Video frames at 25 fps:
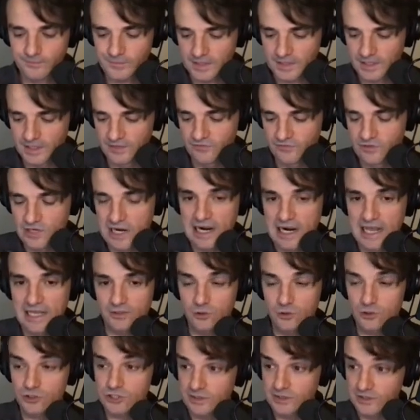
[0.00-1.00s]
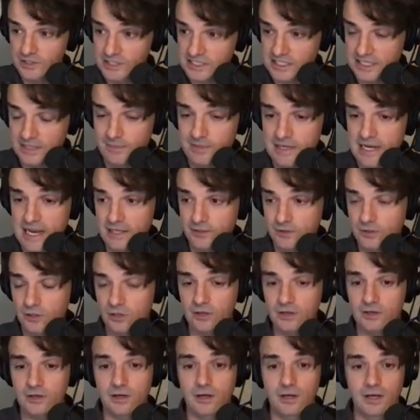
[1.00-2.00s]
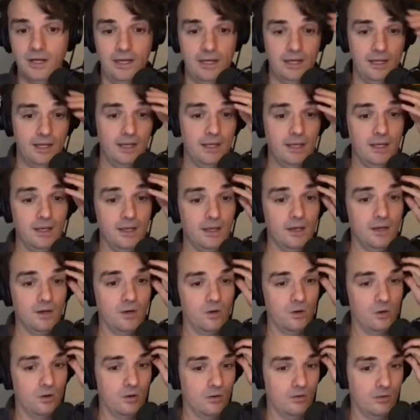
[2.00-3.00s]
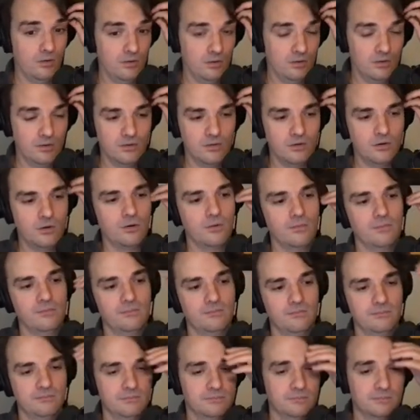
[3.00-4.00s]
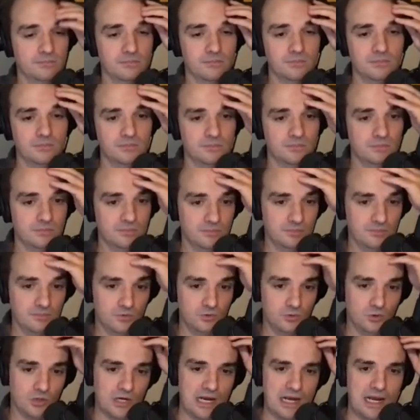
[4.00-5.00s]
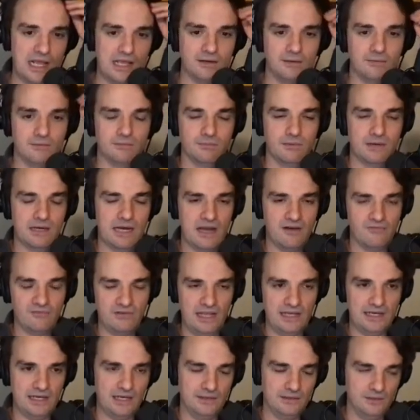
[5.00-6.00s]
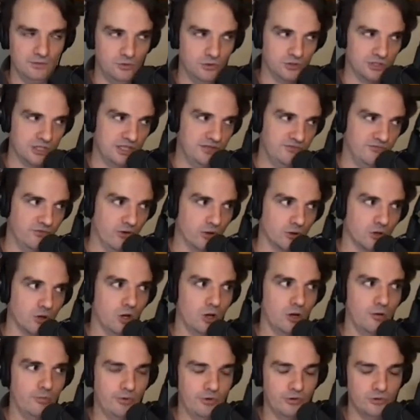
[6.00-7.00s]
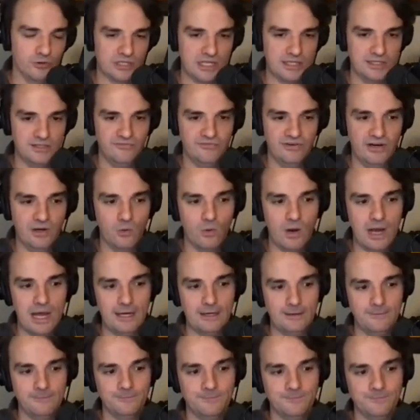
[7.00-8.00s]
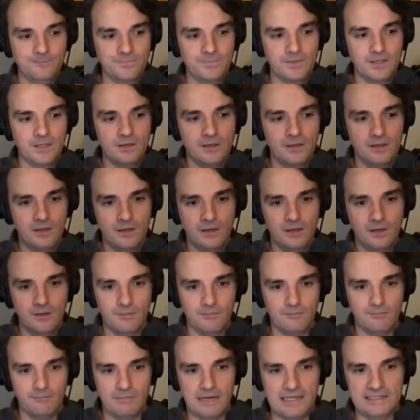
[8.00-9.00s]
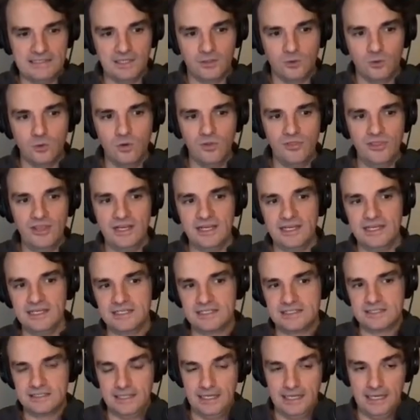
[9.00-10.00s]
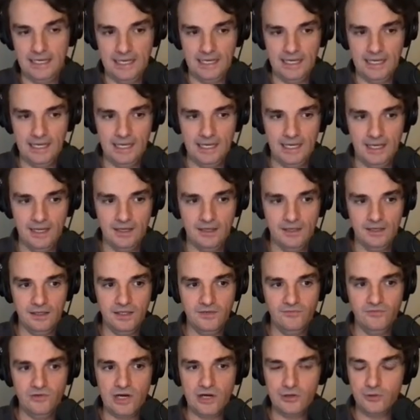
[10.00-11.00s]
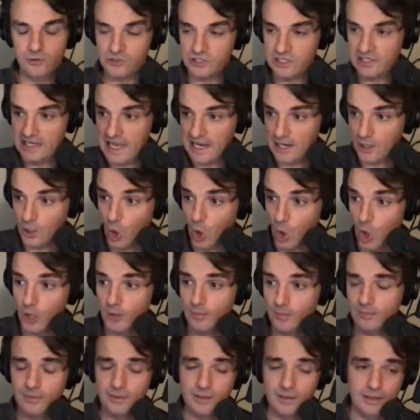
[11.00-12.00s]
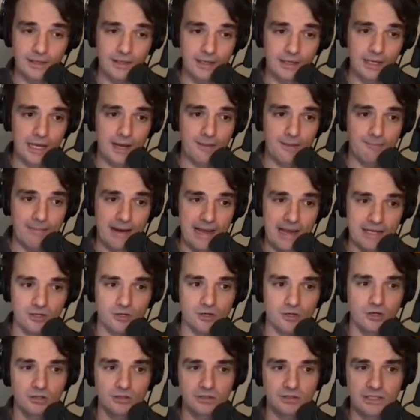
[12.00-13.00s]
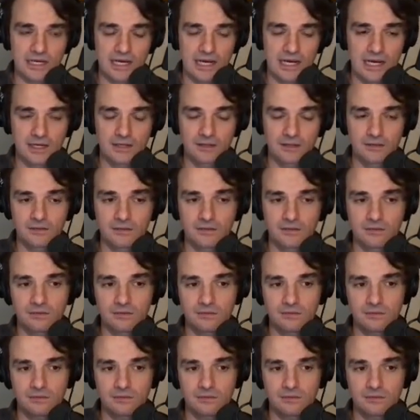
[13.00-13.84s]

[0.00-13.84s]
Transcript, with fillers: if you are like user discriminator, uh, or, or you can like have like a user default column or use a different one. But the cool thing is, uh, if you are using like GORM uh, and Micronaut and